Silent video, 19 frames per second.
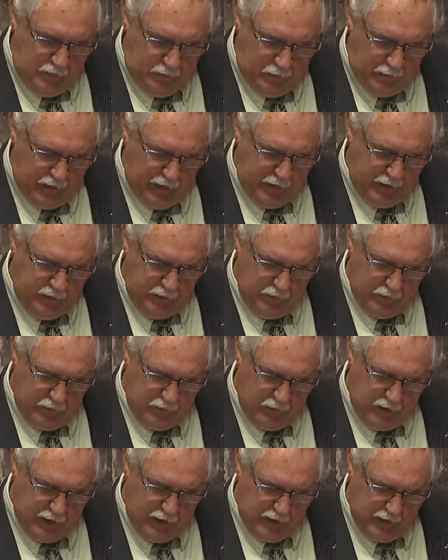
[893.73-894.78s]
But
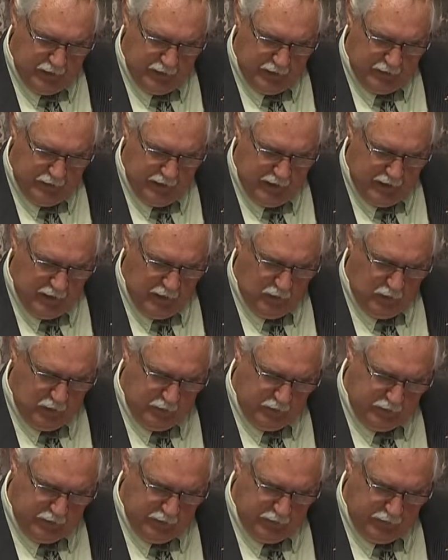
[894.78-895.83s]
now
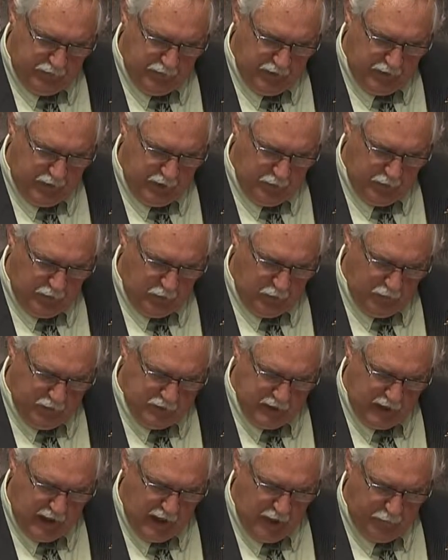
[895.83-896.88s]
you think about what's
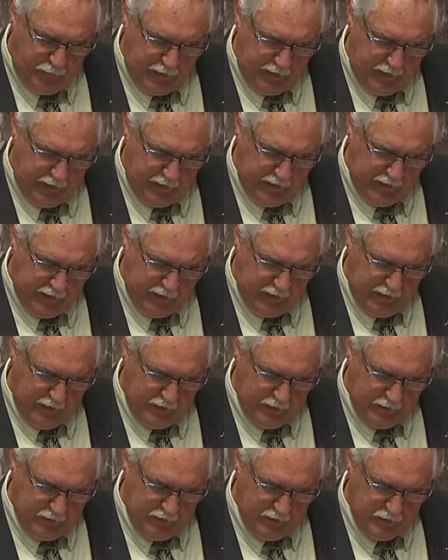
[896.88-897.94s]
happening,
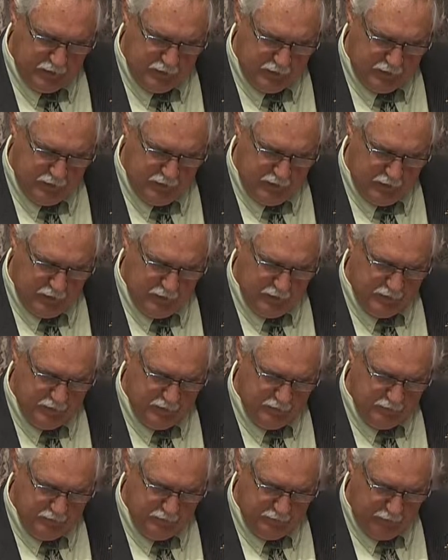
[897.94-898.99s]
they're
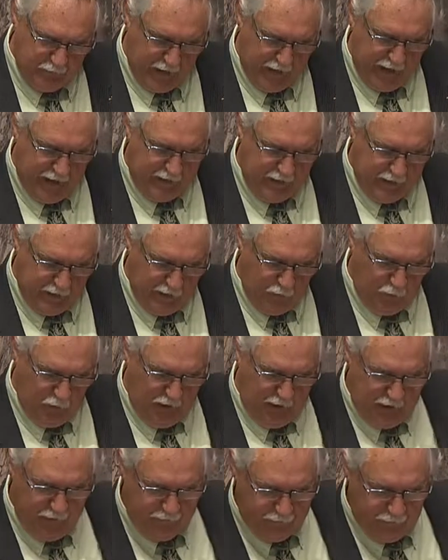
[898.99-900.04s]
backing
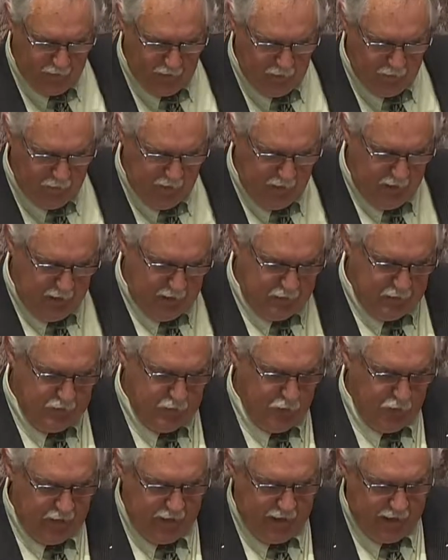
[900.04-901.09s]
away from
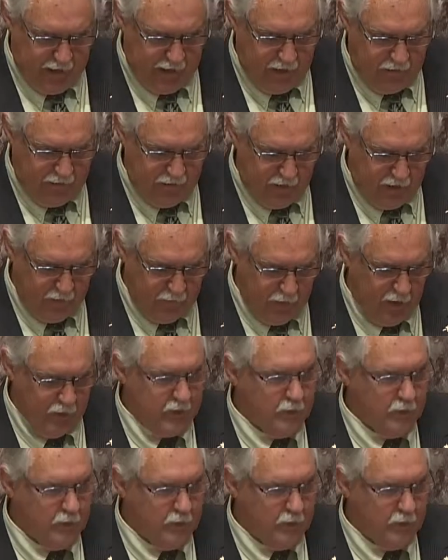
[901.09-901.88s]
doing anything about